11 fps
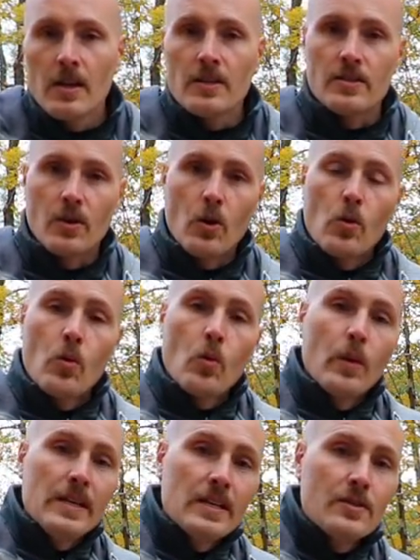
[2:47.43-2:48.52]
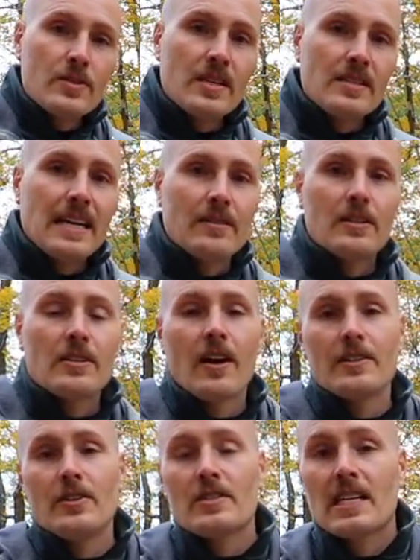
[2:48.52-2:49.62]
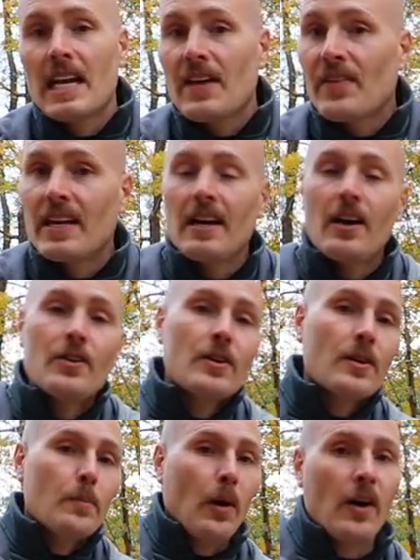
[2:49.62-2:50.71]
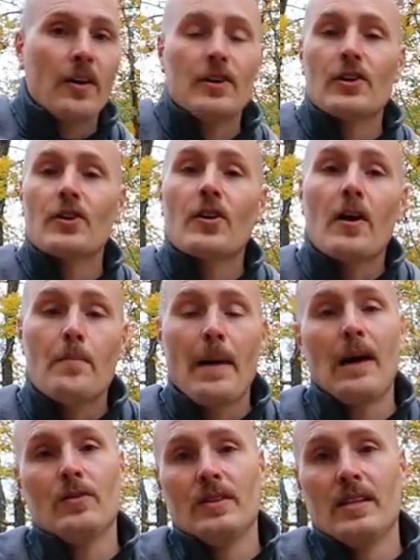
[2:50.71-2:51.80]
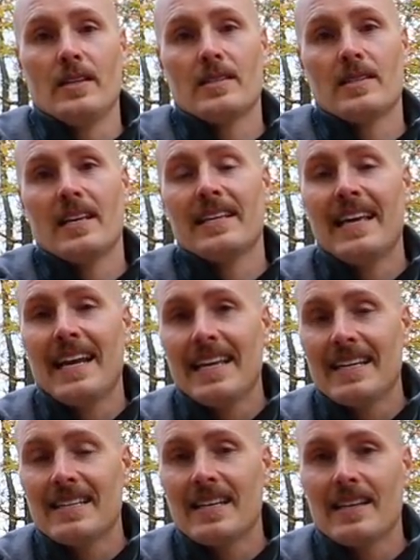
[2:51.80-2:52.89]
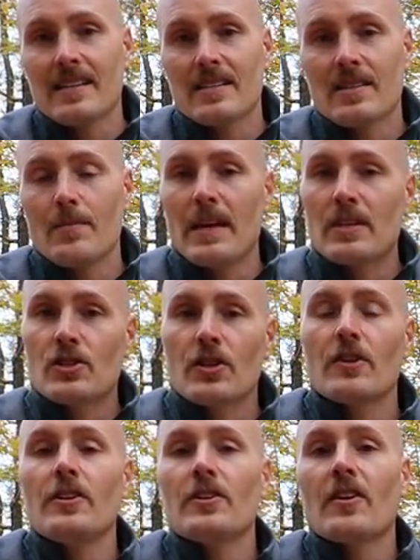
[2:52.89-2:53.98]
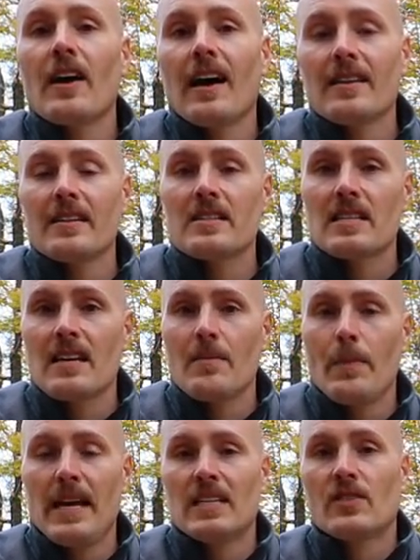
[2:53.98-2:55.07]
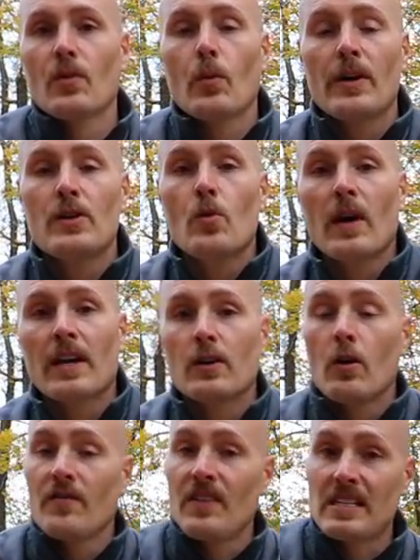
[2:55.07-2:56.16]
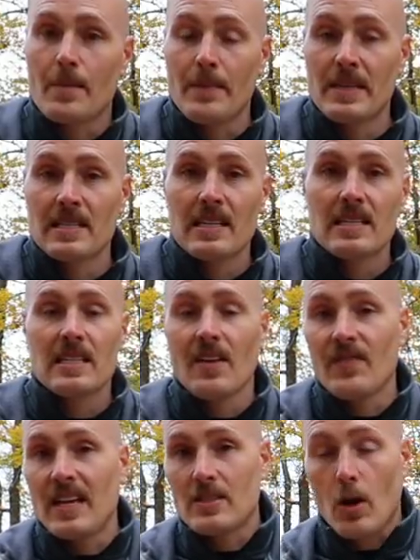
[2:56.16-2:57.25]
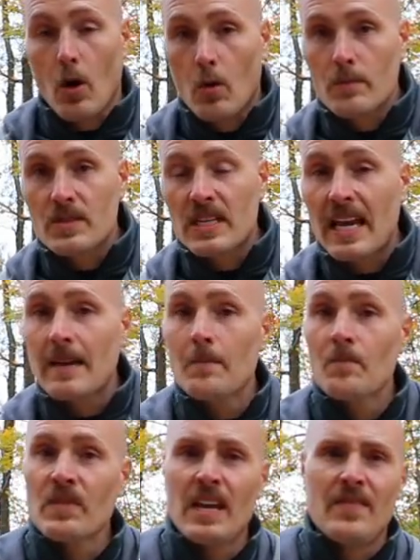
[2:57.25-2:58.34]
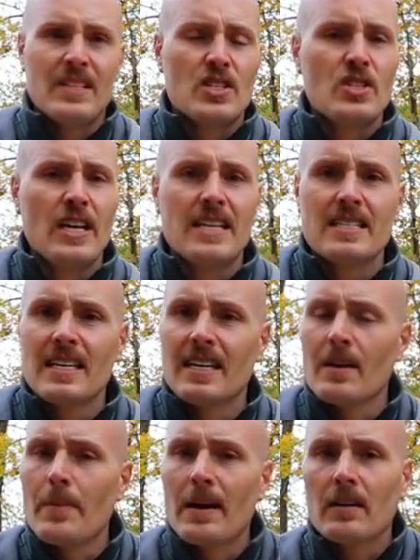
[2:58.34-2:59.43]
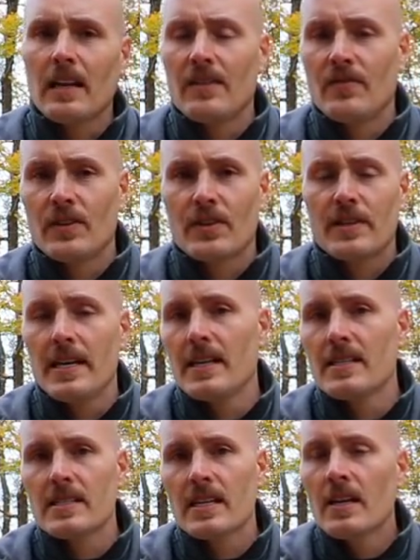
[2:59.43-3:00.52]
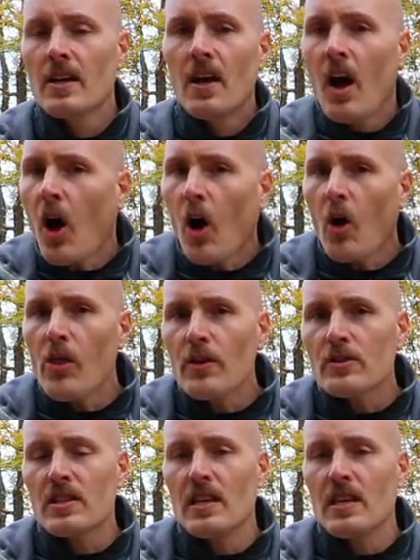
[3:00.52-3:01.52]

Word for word: So when you do sit down to talk to your significant other or partner about this and getting into this, make sure you're on the same page for where you wanna go, if that's a business, if that's a homestead, if it's chasing a better life for your kids. All those